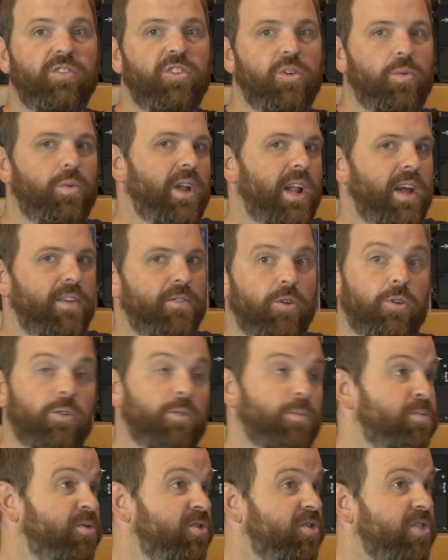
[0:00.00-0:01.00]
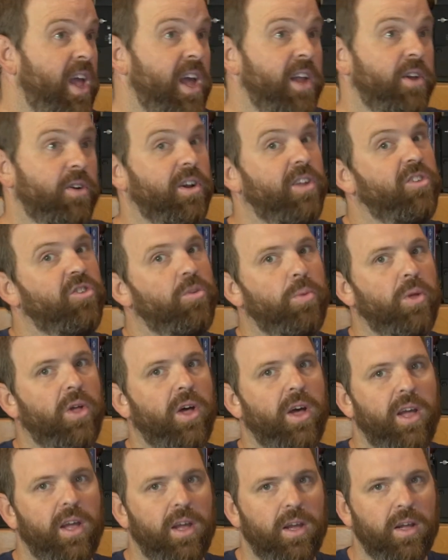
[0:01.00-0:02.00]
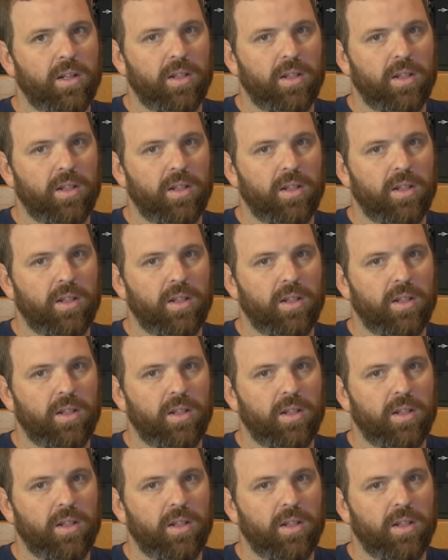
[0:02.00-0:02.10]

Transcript: to whatever standard it's applying.